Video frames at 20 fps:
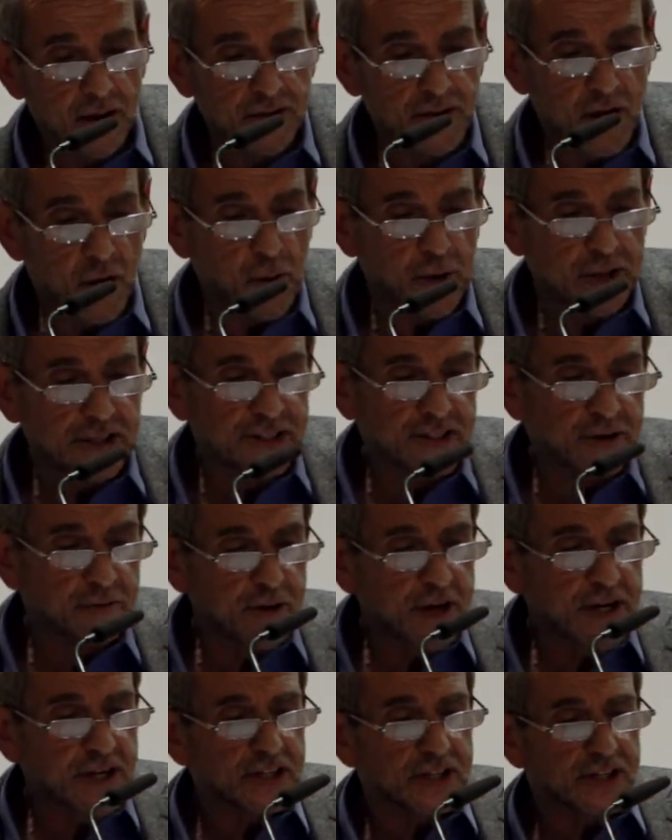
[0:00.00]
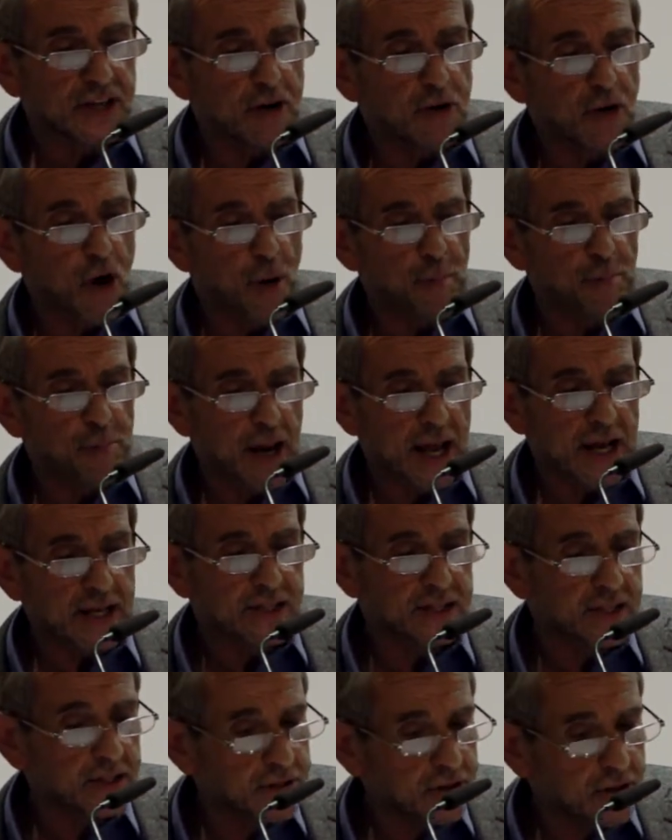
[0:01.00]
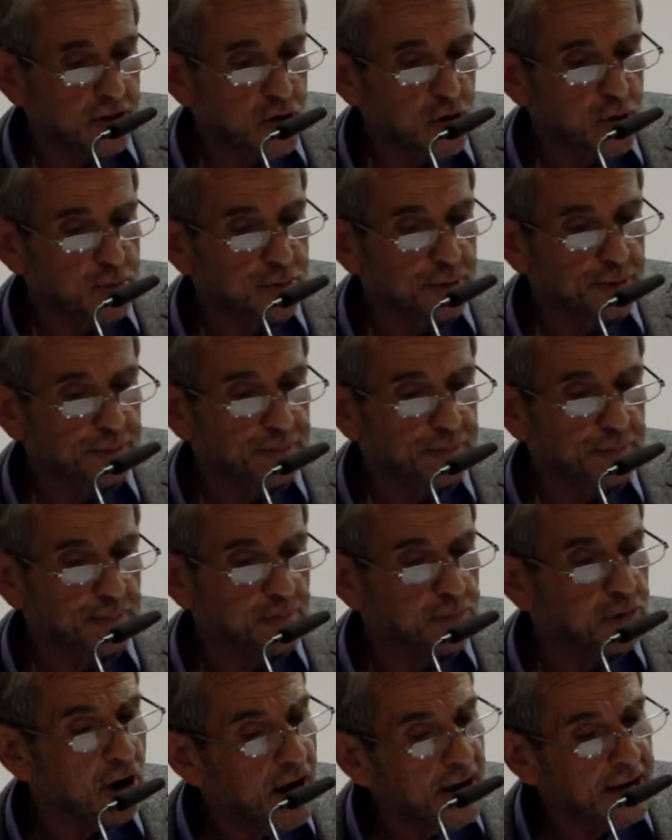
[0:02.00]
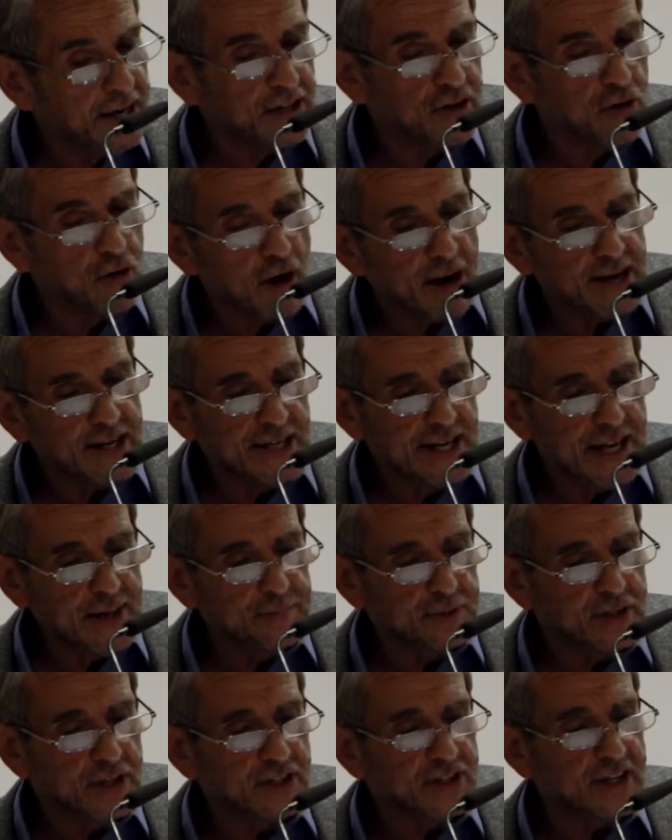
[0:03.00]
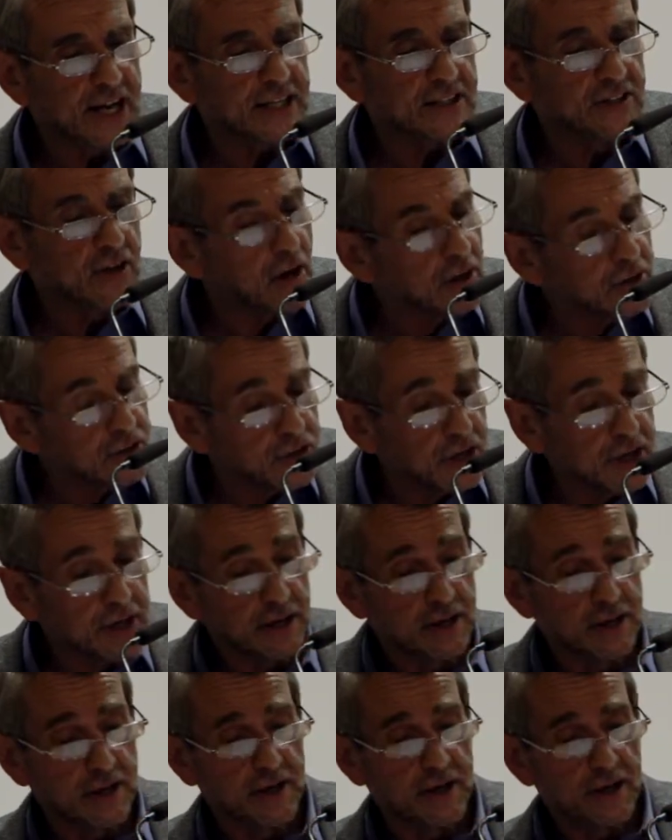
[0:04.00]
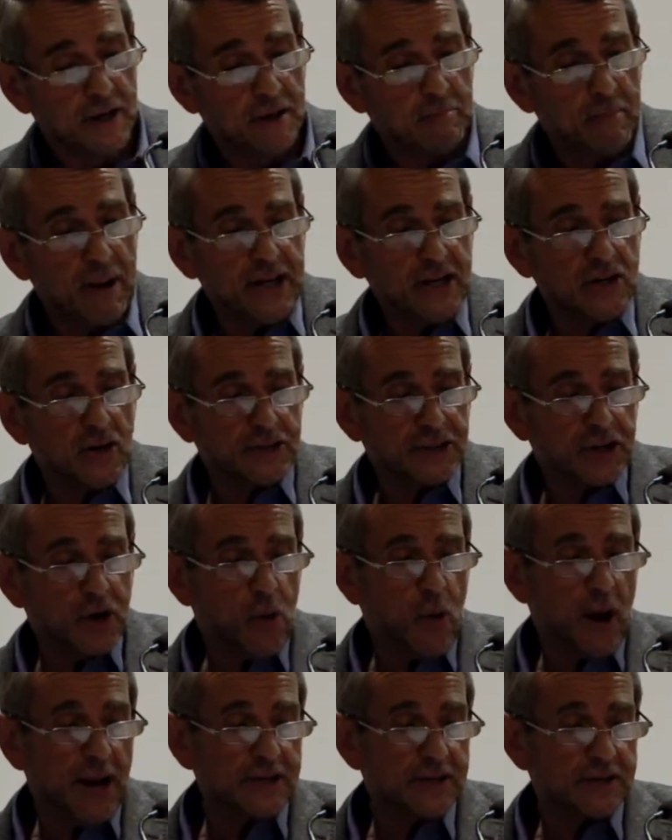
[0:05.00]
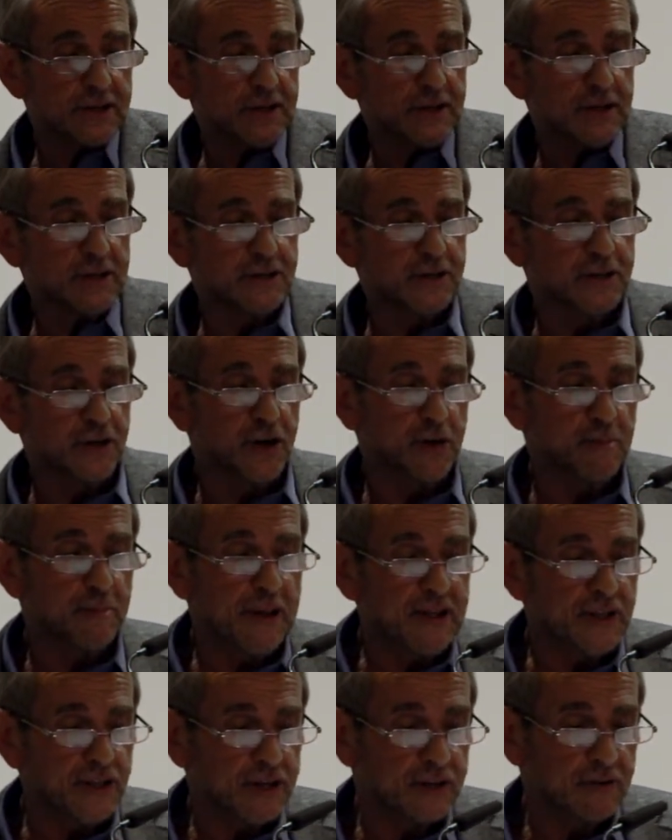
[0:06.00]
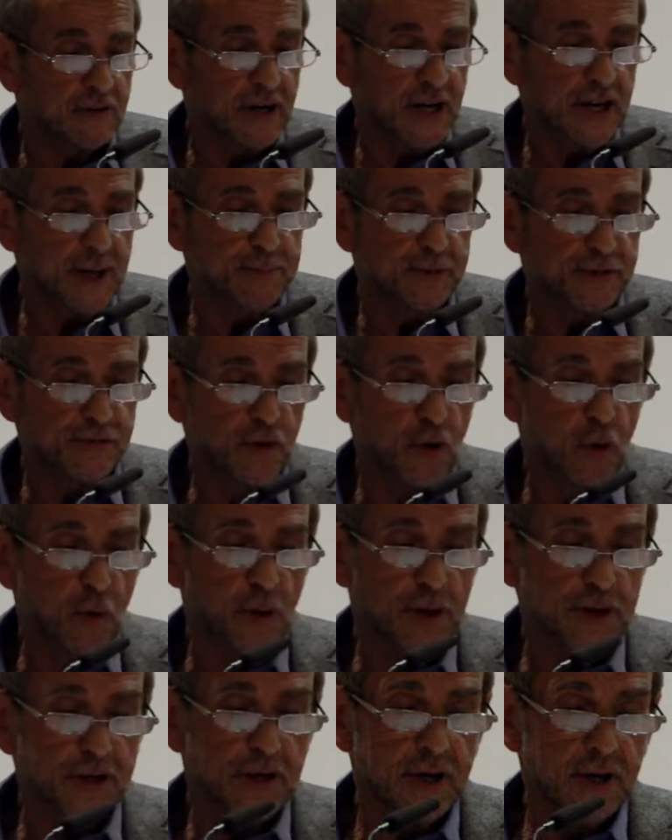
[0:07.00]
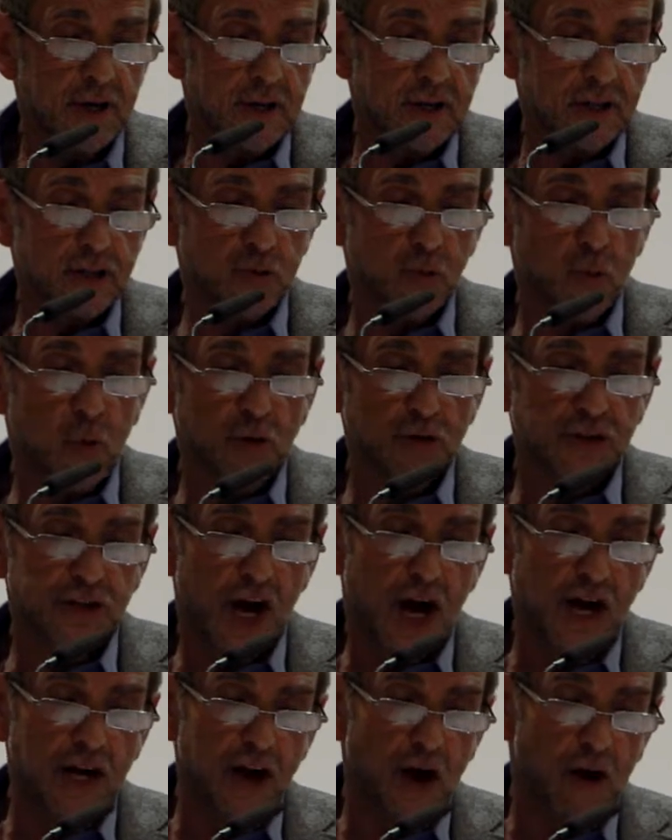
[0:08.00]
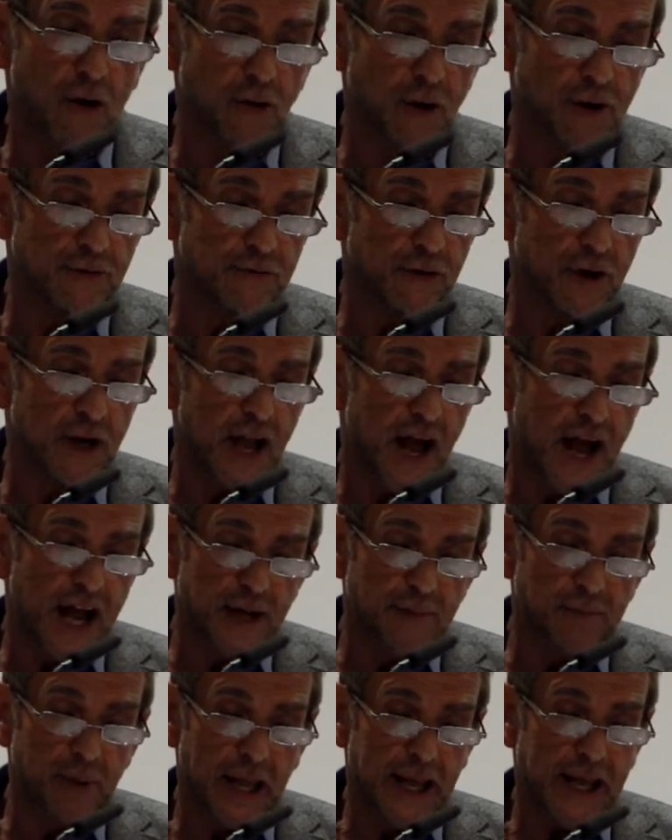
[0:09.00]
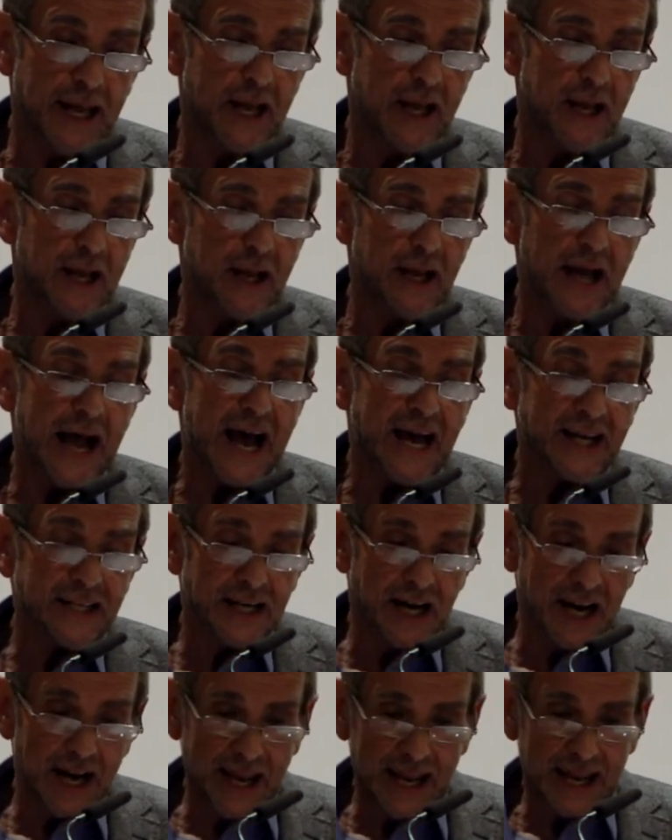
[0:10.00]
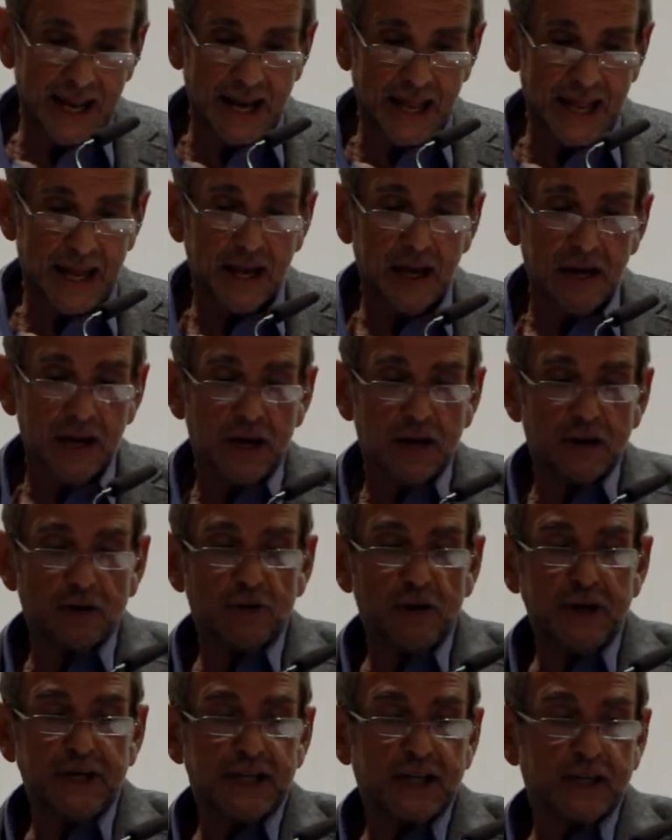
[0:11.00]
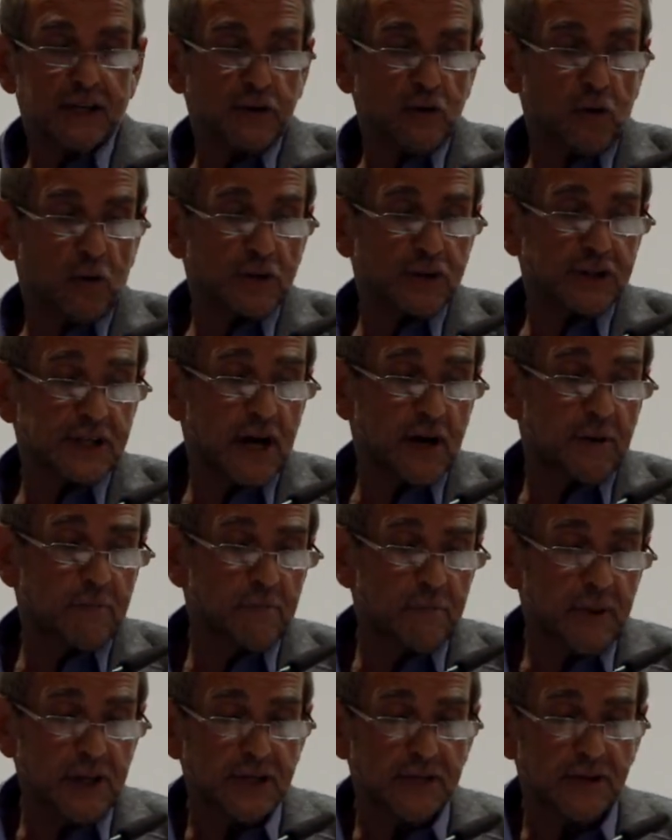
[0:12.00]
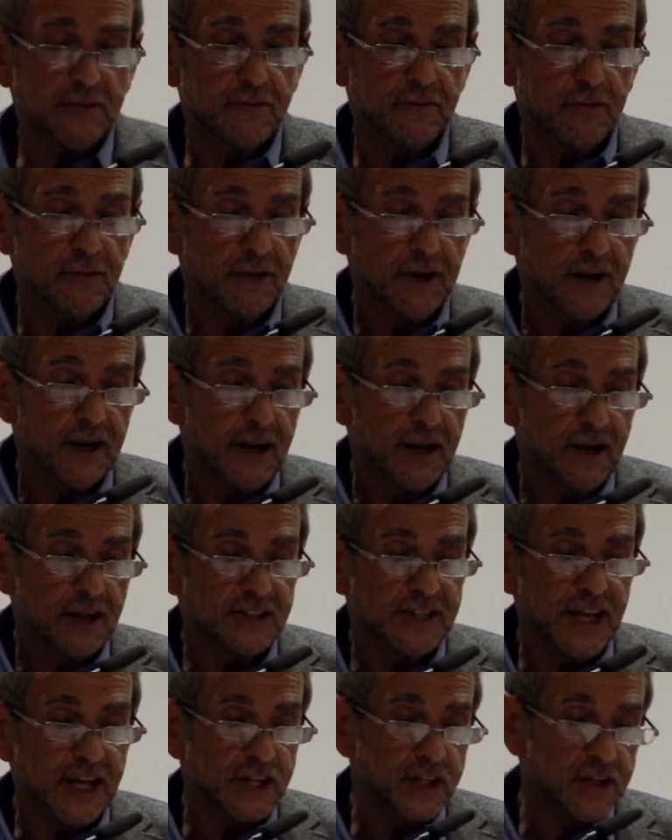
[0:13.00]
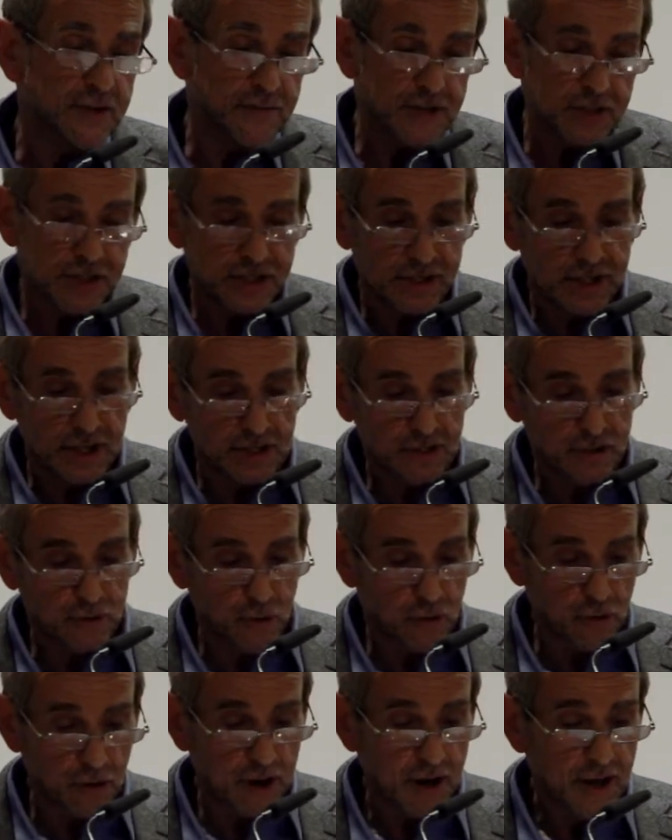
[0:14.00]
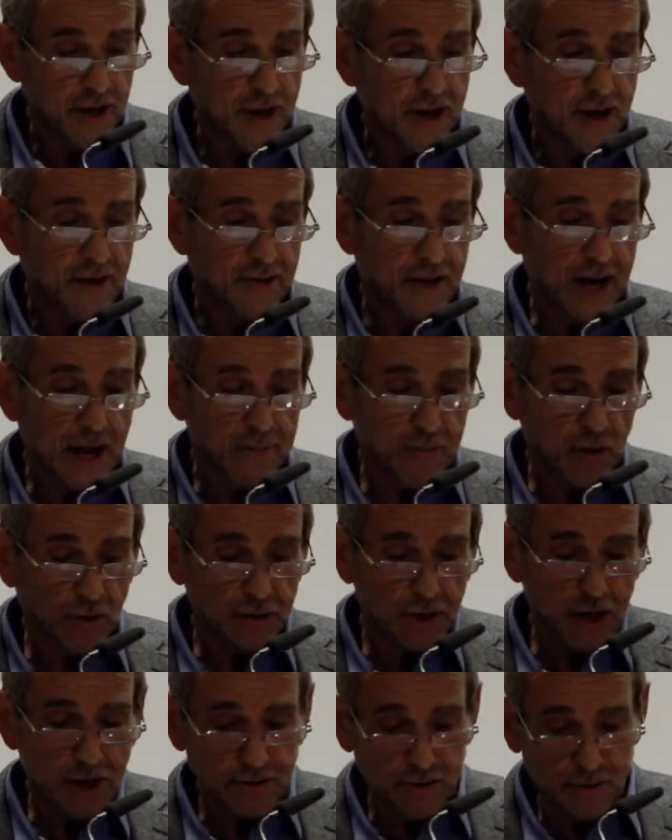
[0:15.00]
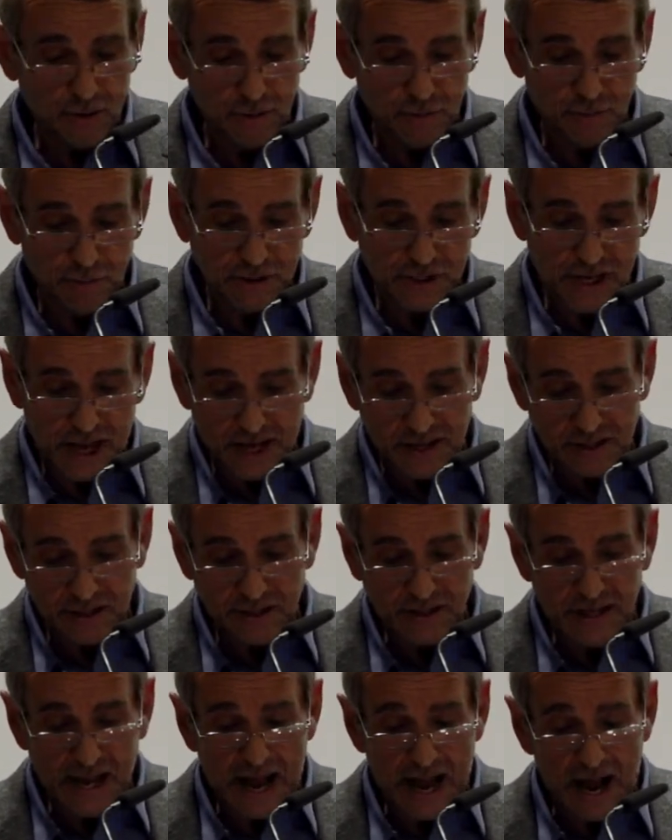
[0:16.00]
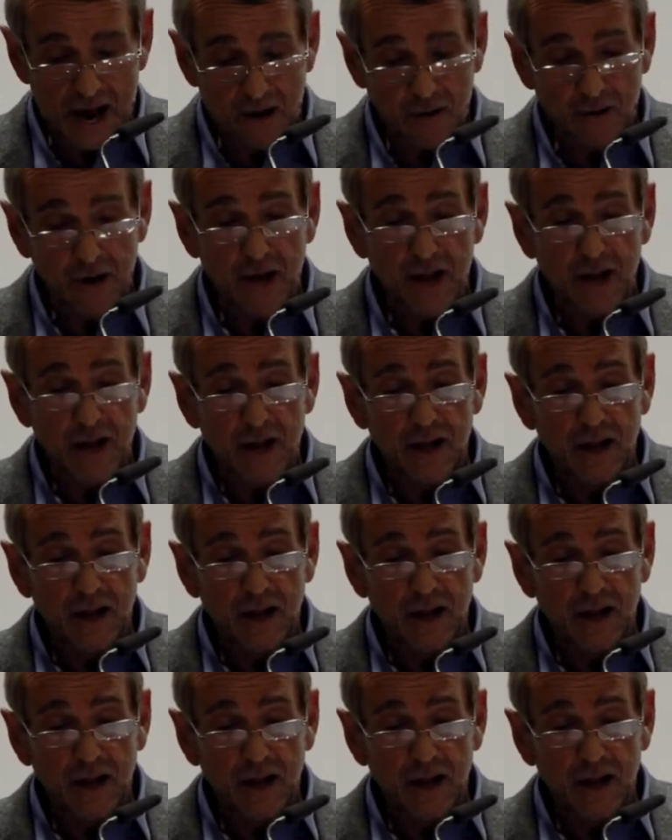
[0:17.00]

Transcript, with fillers: Though in an arena so complex as the human brain, great leaps in technology may not equate to commensurate leaps forward towards our goal of reliably and clearly reading thoughts. Now, a piece of a section of this uh, talk that I'm not going to present now